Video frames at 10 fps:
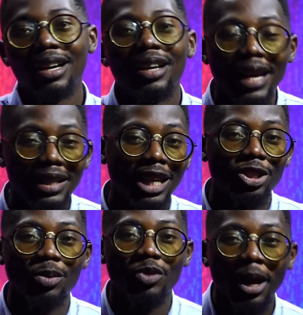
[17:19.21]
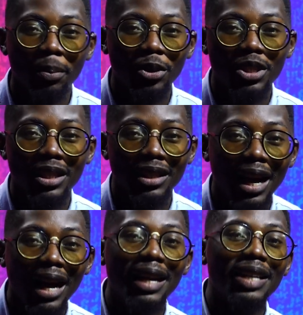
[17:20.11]
Hit that subscribe button
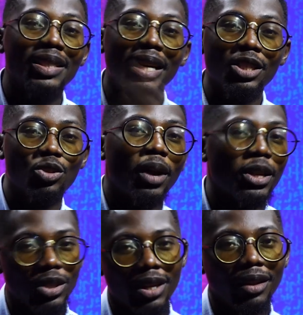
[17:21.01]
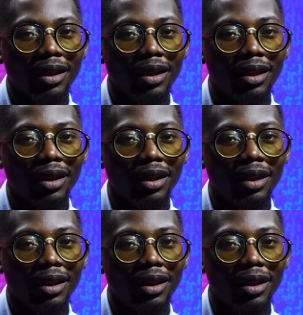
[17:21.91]
and let's take this ride together.